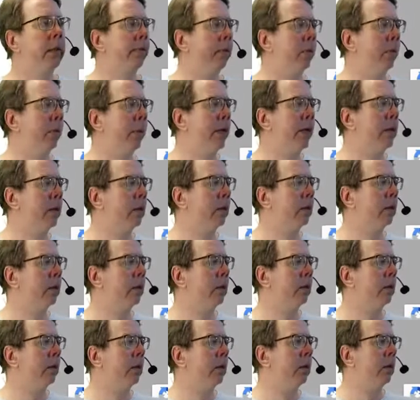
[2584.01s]
seven weeks.
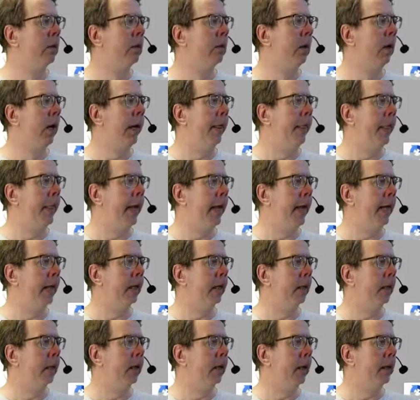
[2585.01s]
And
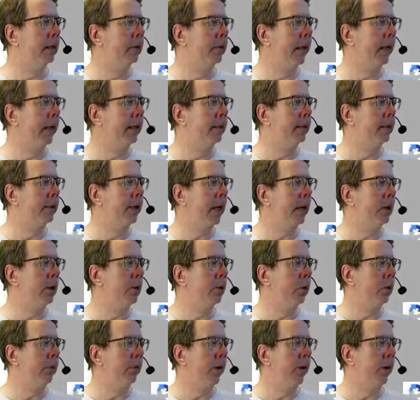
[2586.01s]
then, uh, so that's the schedule.